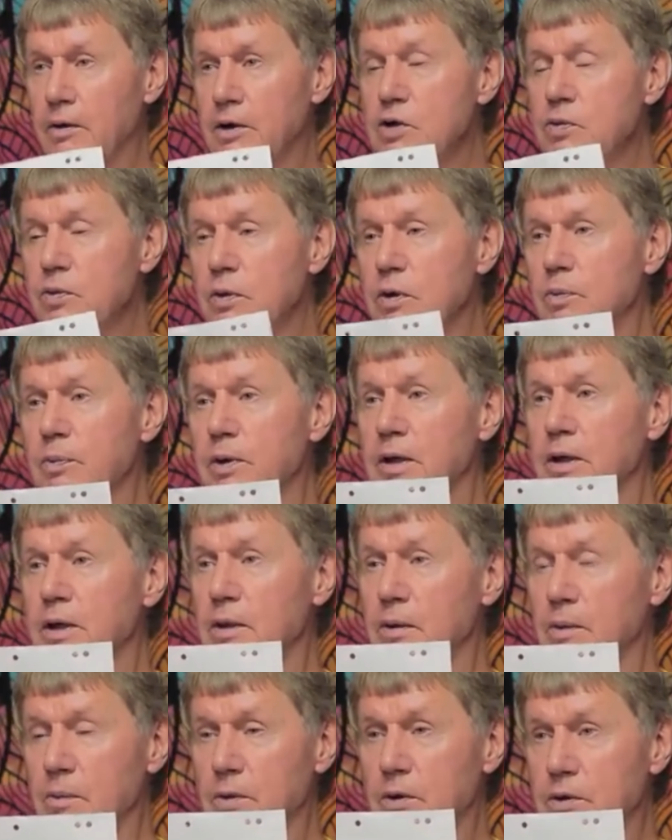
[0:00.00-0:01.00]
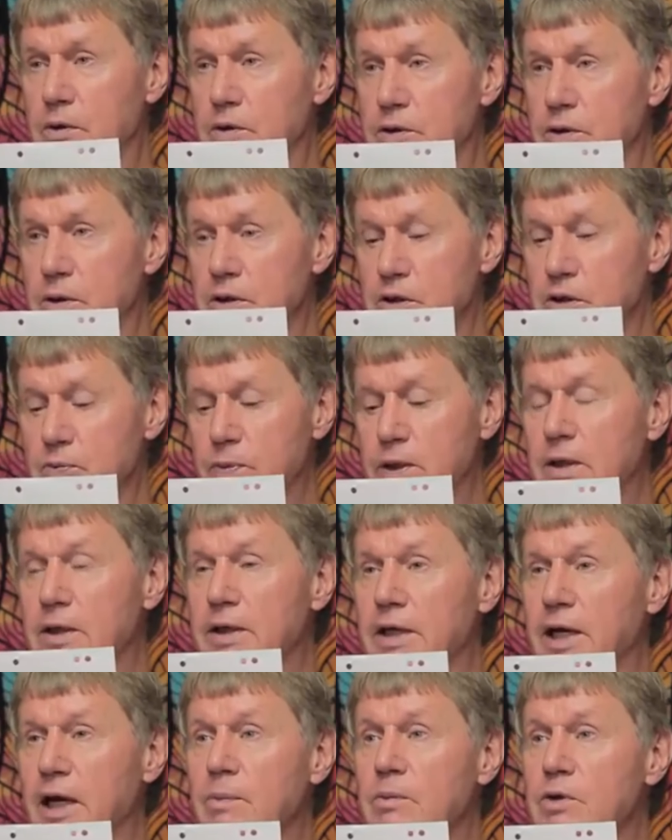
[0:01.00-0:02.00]
This would be John's
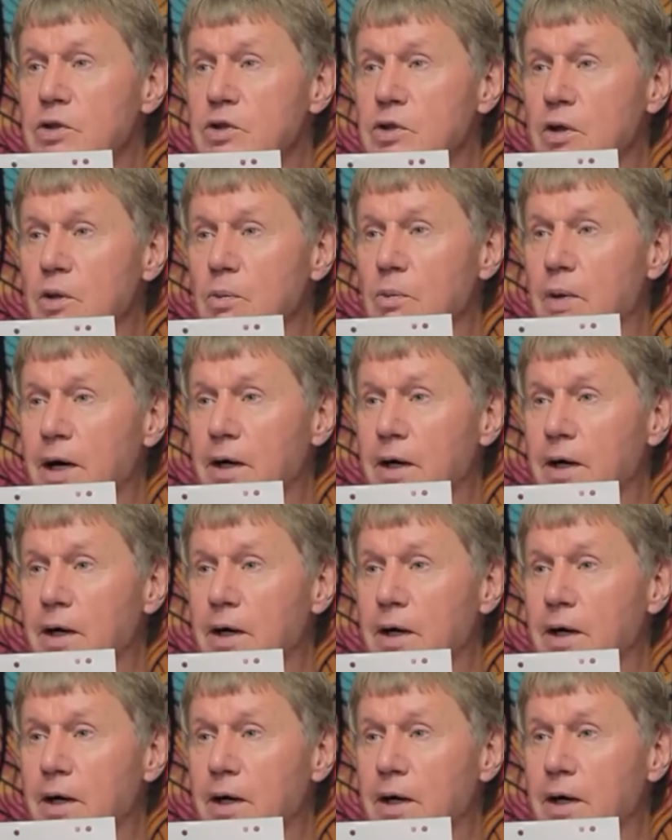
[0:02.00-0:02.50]
middle name, John